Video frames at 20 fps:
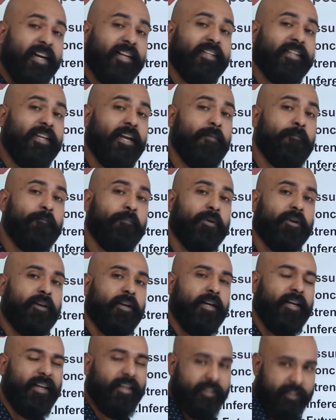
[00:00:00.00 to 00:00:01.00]
a
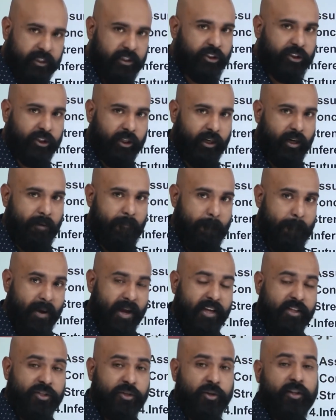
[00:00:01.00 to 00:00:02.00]
temporary decision
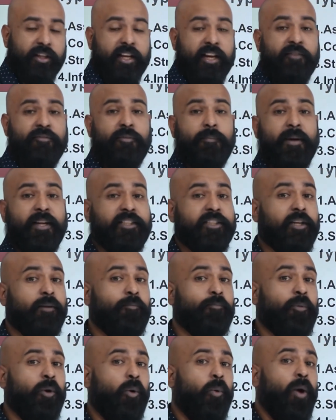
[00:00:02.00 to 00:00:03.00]
based on the information
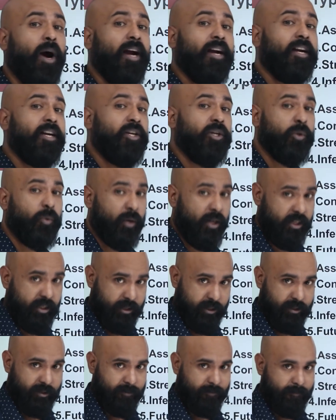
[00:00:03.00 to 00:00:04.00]
provided to
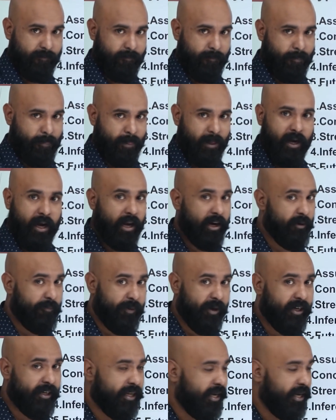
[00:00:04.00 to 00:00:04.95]
us. I'll repeat